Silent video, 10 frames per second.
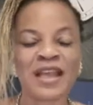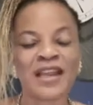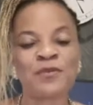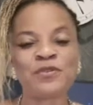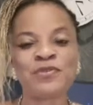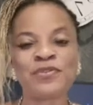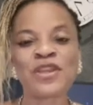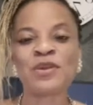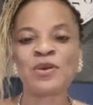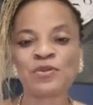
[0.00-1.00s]
And I want to
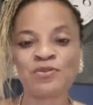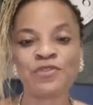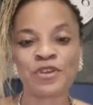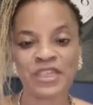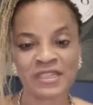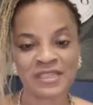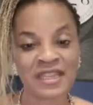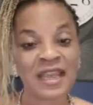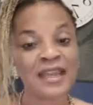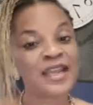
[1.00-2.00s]
thank God for it.
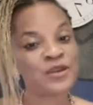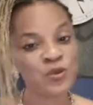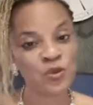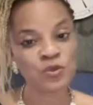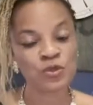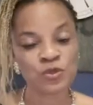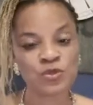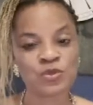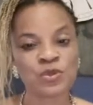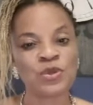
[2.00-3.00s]
And I know you
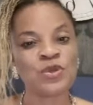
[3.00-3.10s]
too,